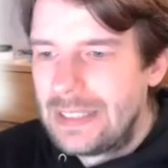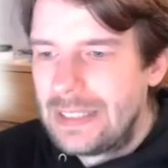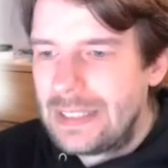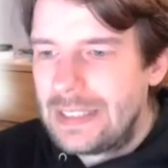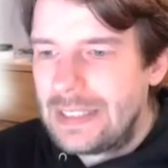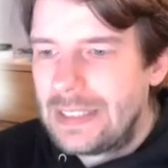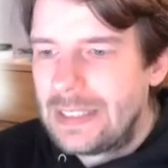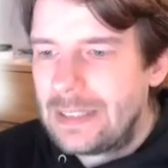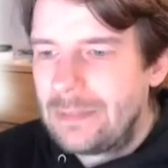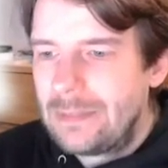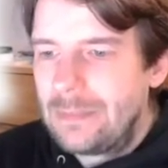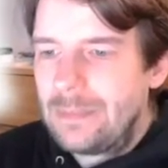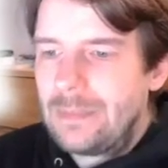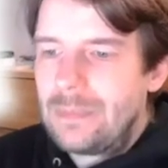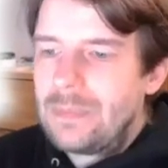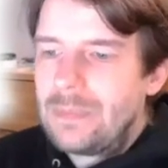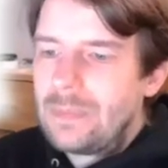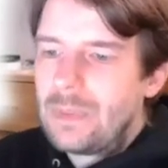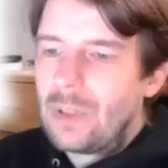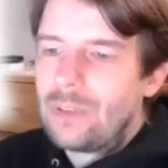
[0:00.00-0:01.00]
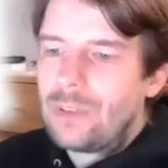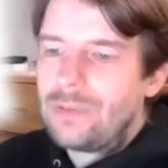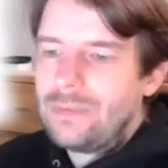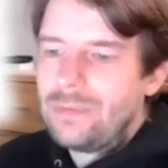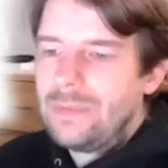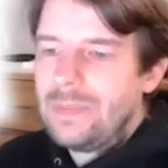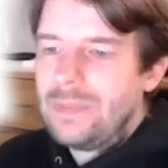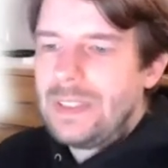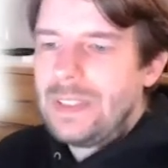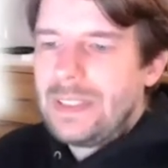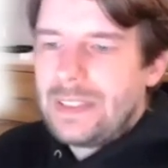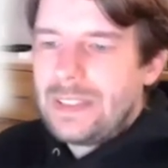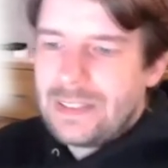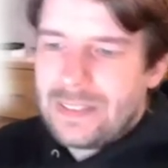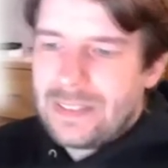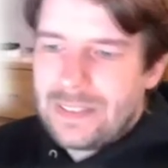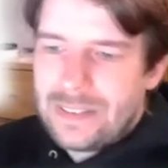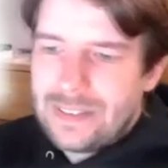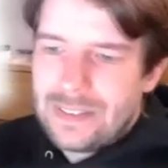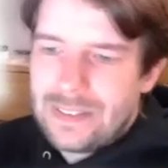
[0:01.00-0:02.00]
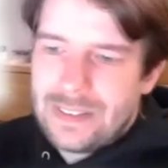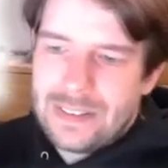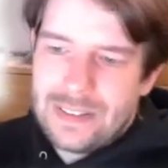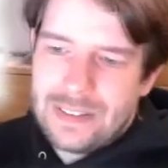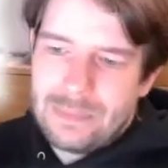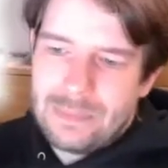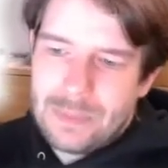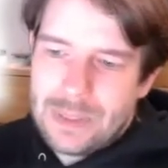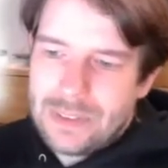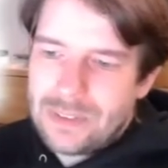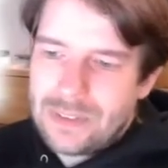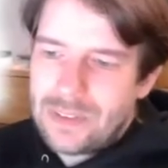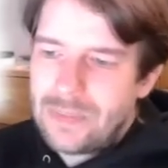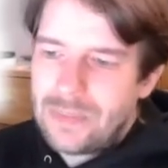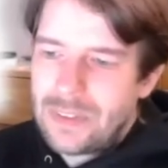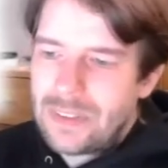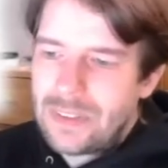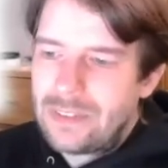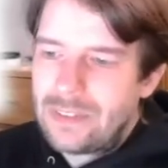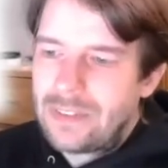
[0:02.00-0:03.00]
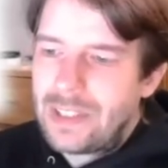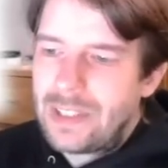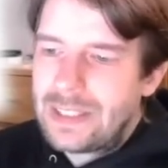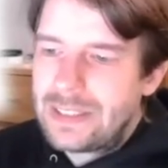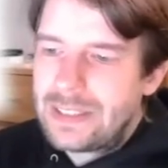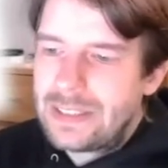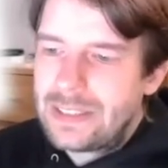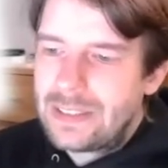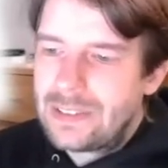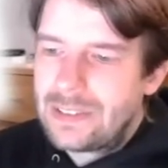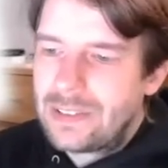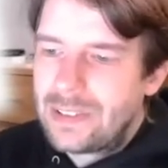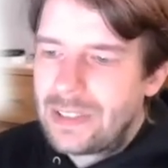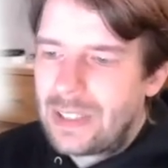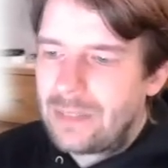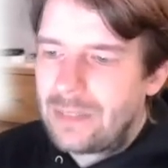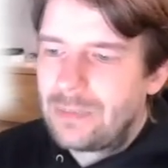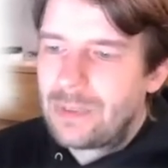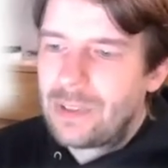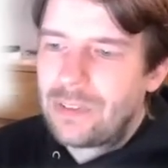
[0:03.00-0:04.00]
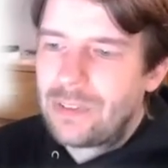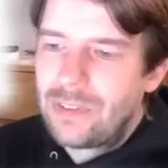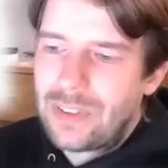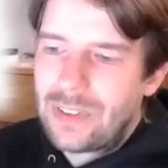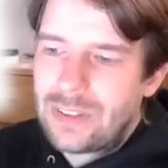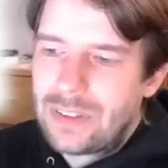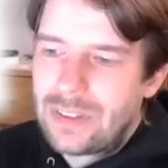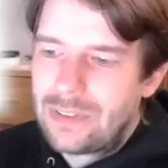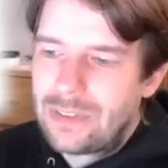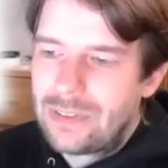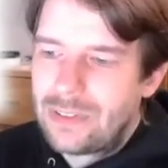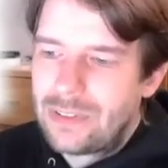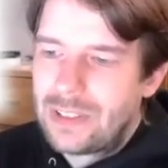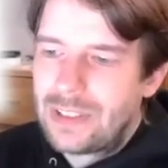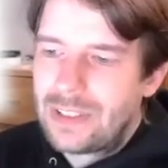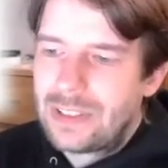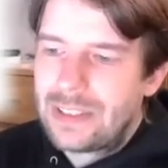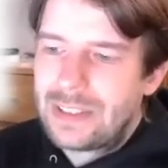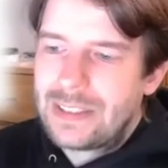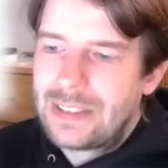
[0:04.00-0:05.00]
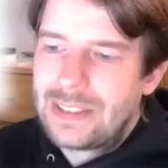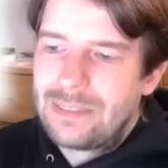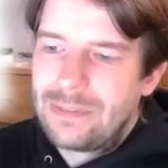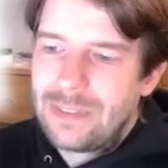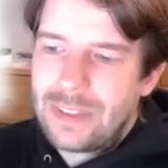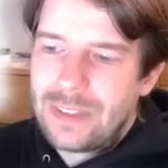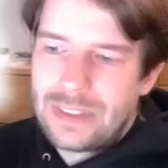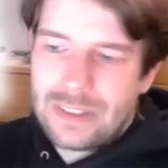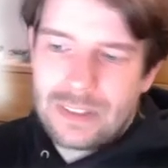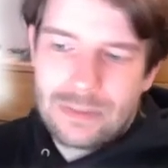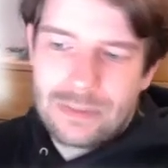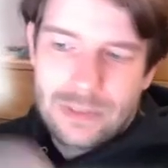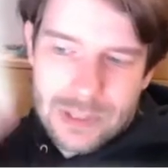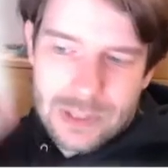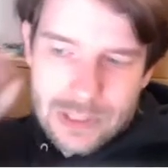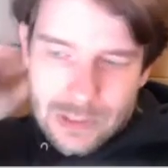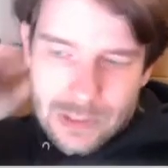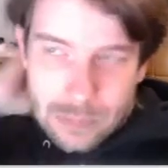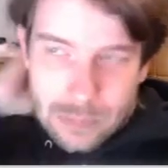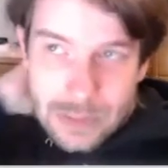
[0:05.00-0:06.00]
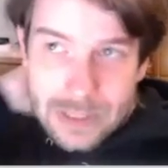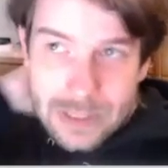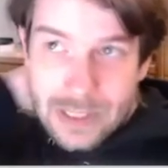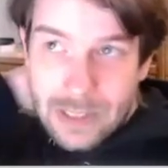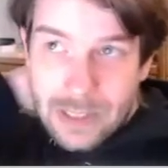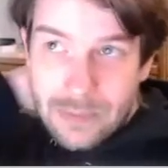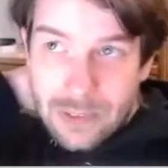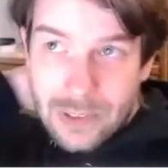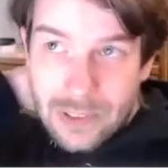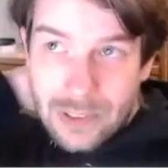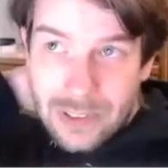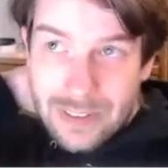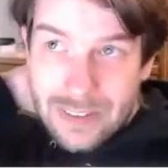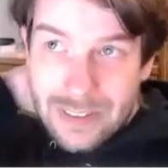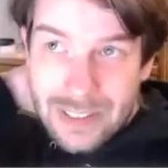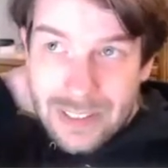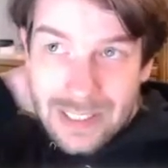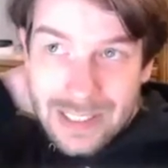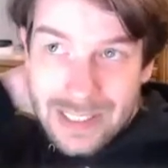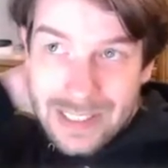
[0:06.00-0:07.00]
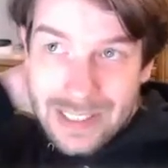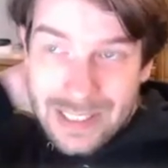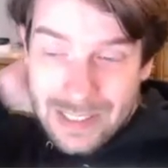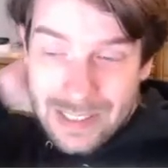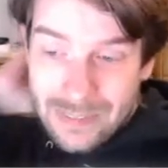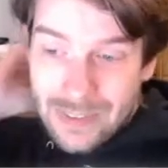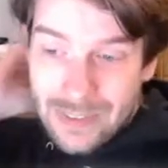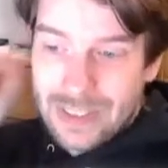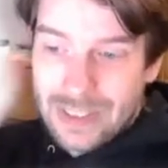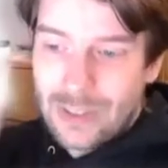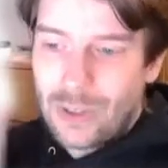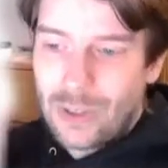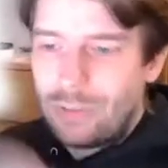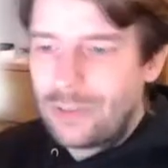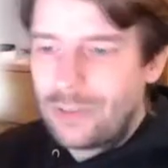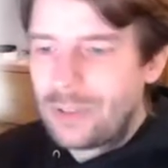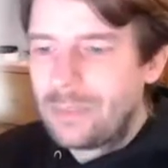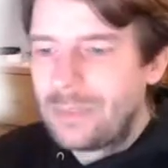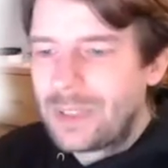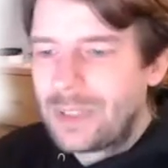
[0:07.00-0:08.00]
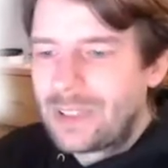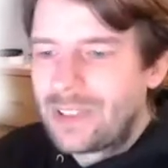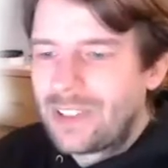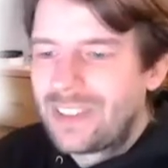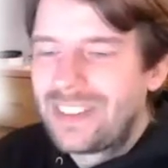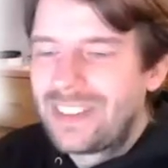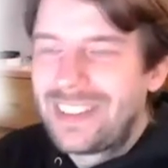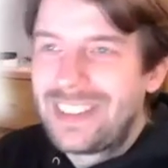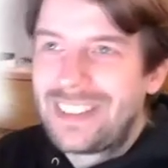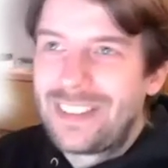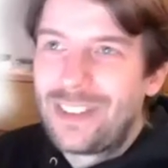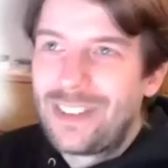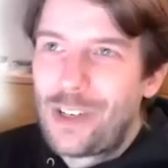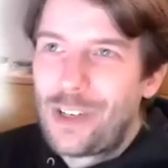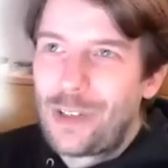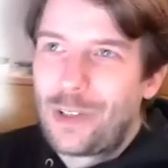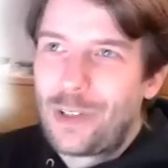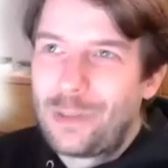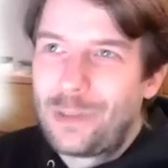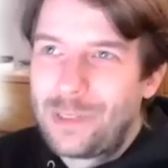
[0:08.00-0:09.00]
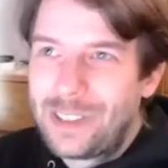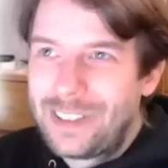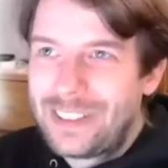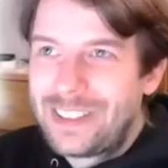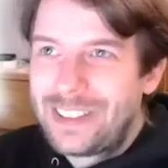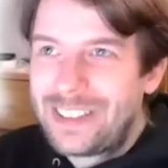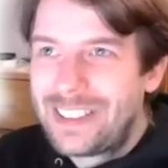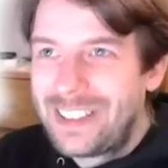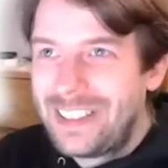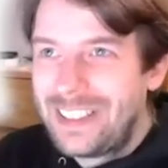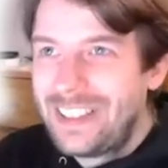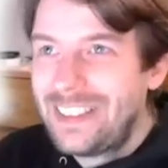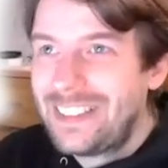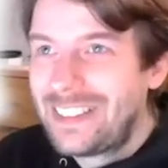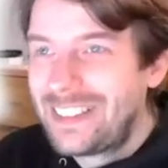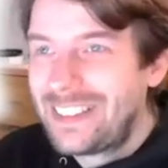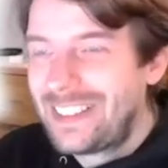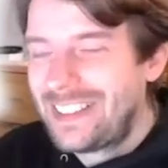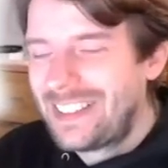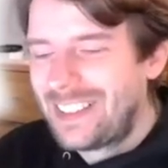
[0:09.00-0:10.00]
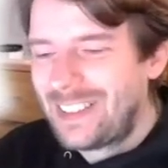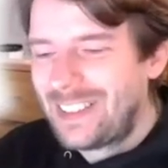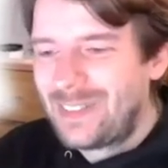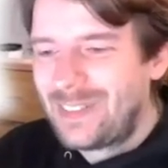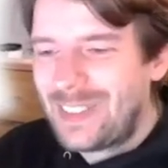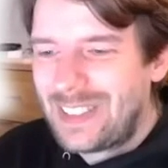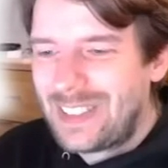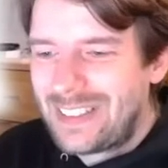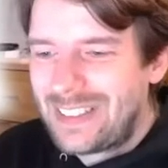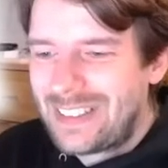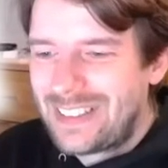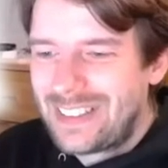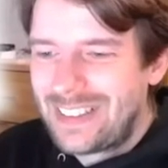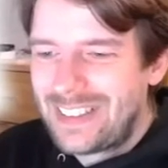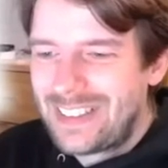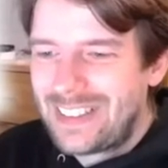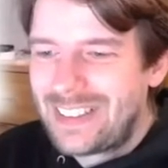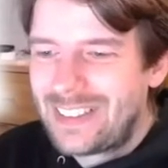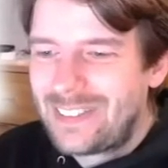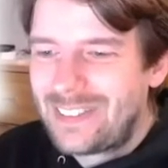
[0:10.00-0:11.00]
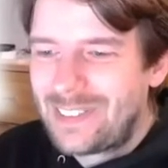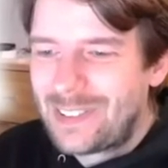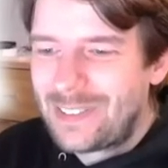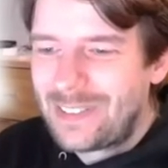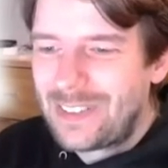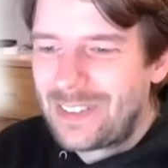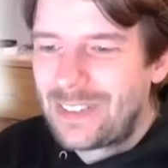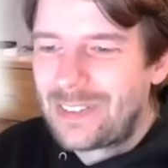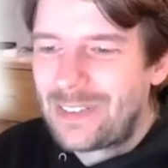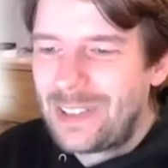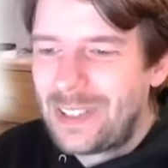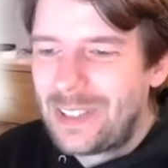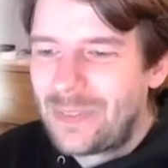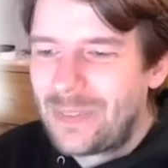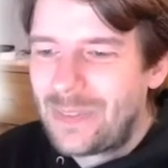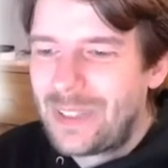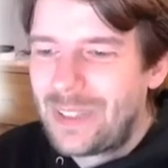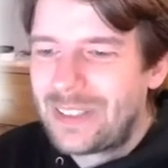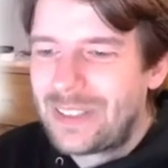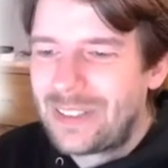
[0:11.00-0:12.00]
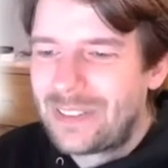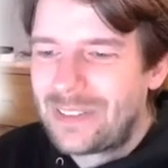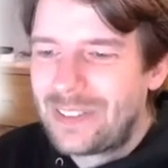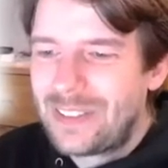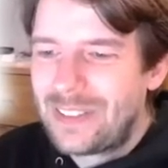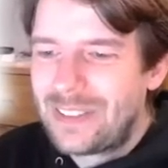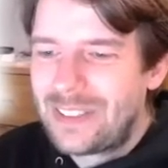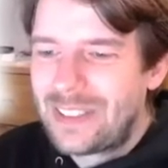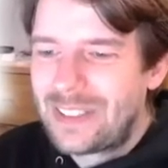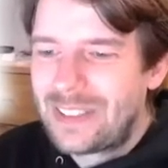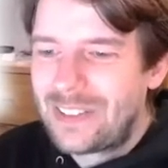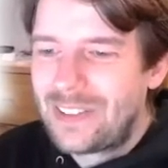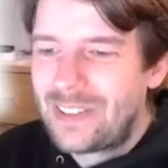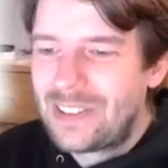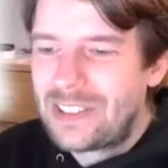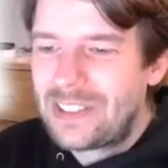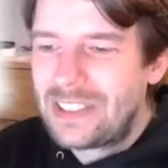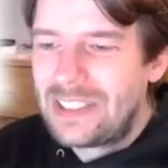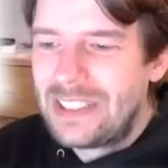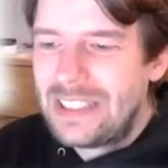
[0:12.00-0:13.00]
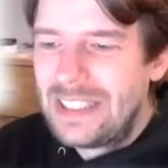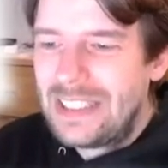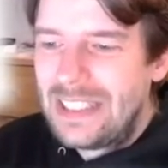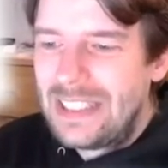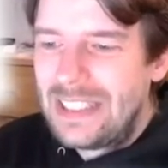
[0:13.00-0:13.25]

um, often uh, this uh, bitstream is divided into a number of 64 64 kilobit time slots. I'm saying often because it's not always the case. Um, that's uh, one of the strange parts of this technology.